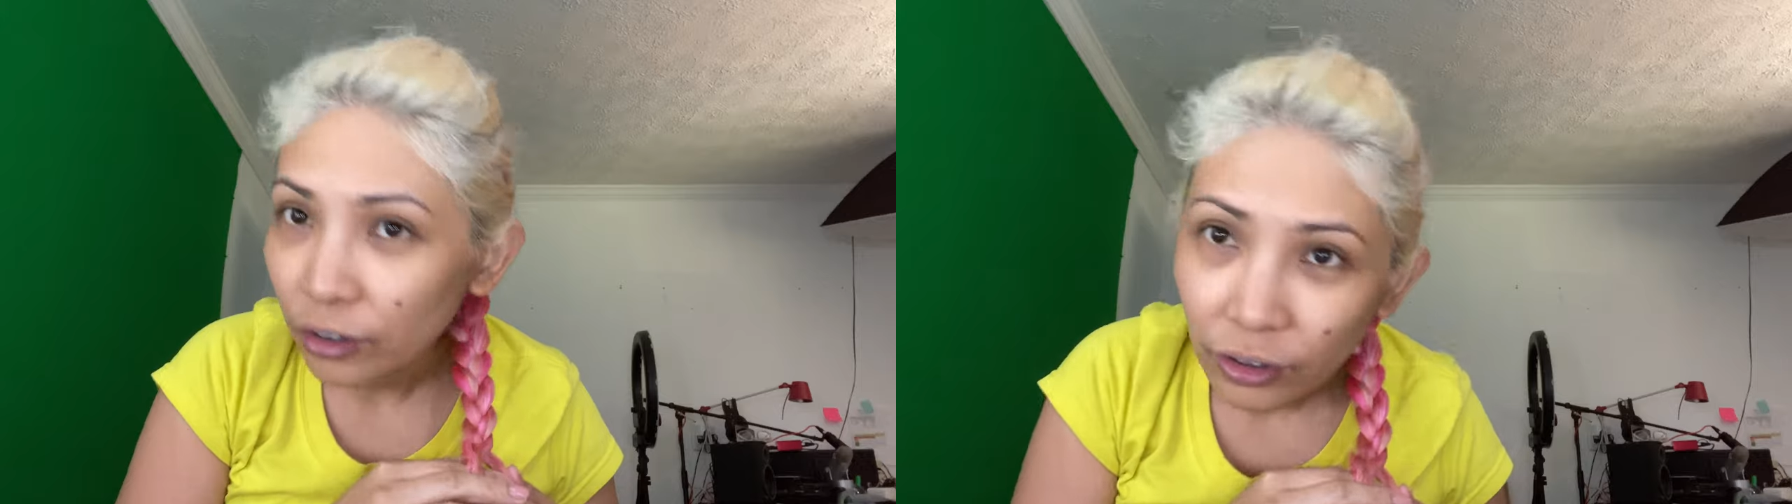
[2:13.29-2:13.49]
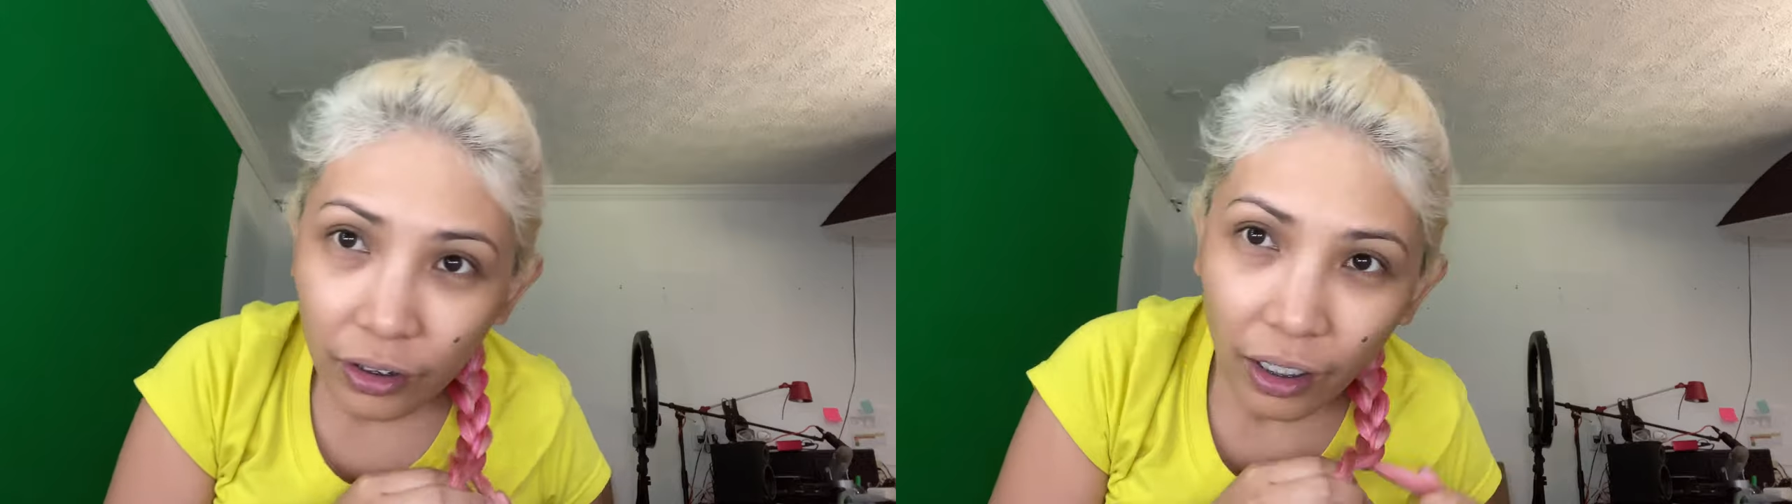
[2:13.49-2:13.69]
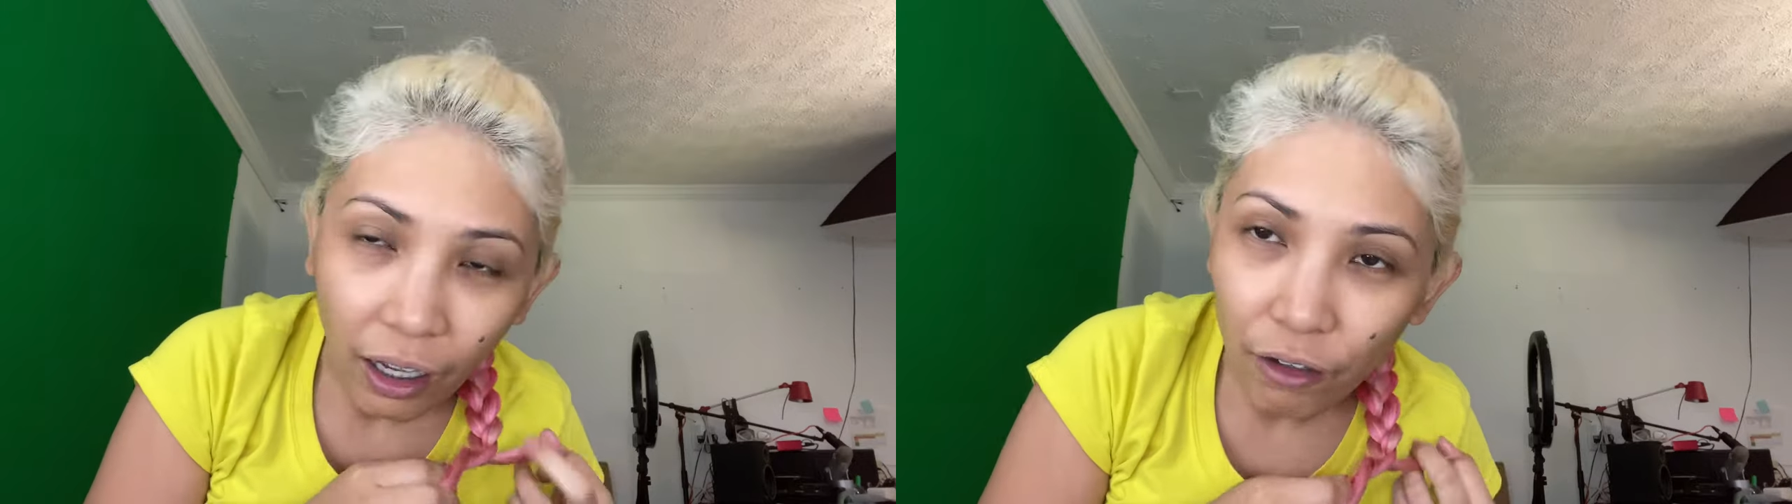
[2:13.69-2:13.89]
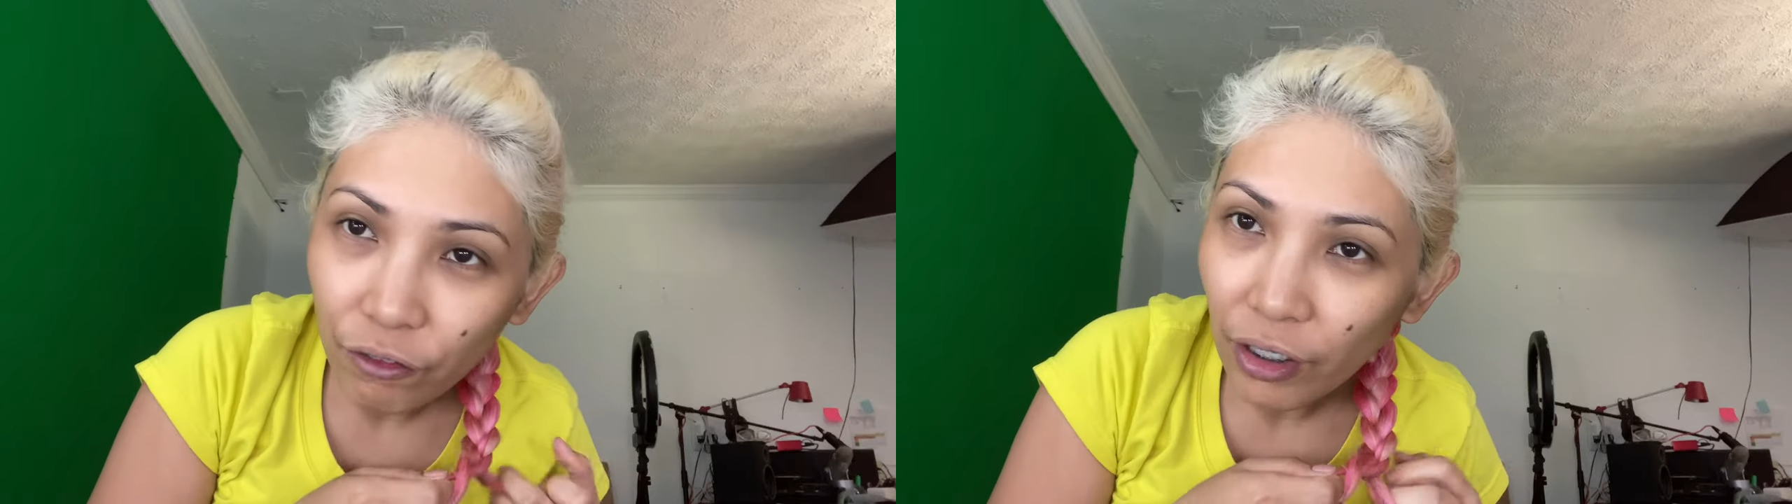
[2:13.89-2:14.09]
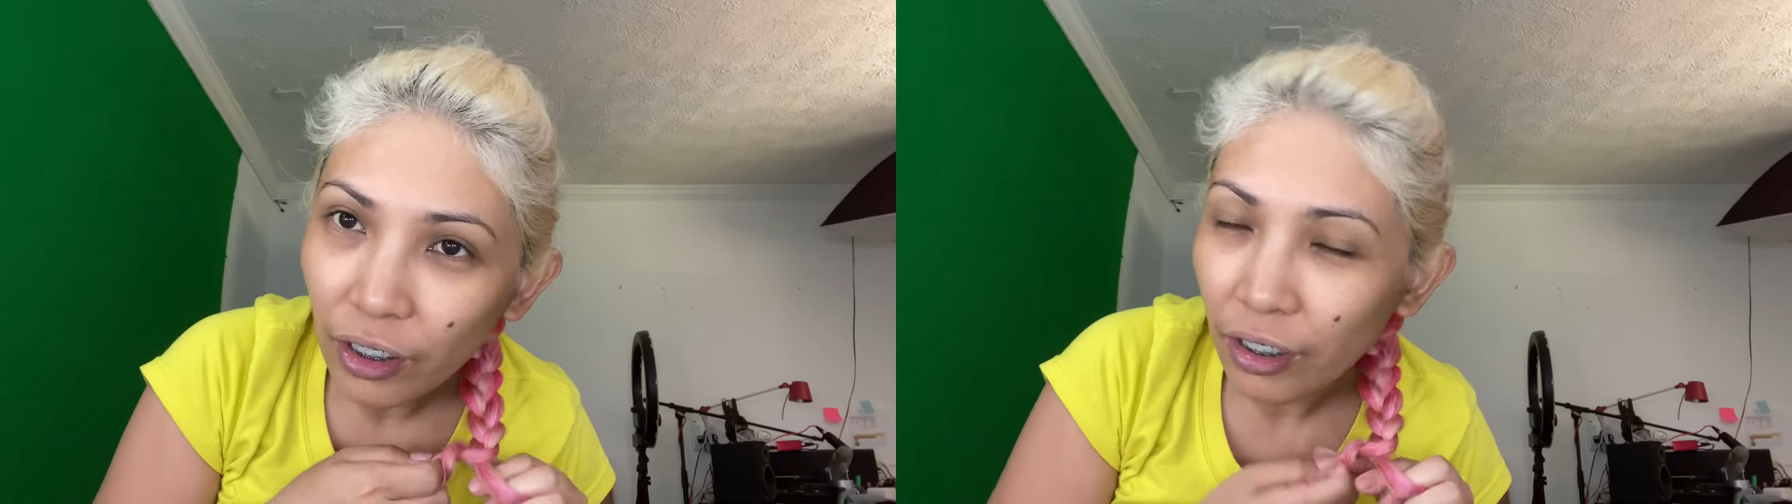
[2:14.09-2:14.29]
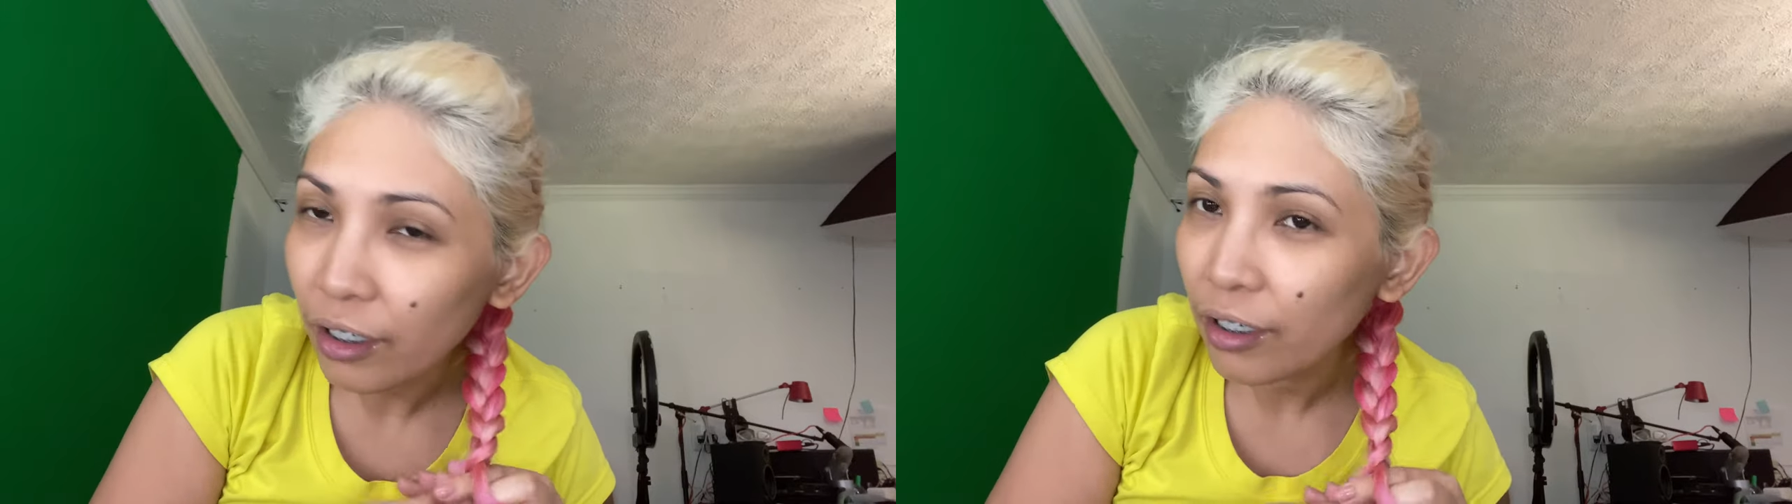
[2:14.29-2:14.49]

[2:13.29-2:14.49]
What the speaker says: you'll have a